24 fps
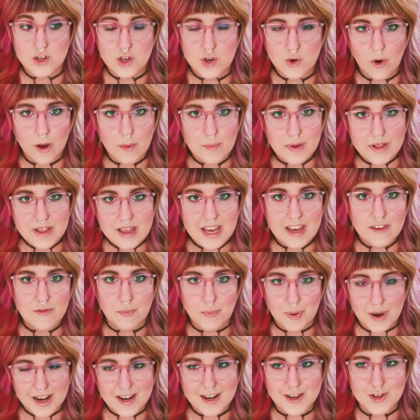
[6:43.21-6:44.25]
So I believe
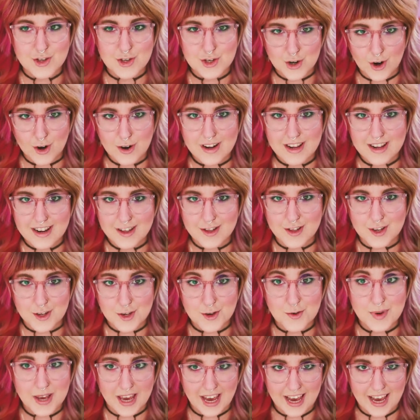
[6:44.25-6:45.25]
Becca started in the U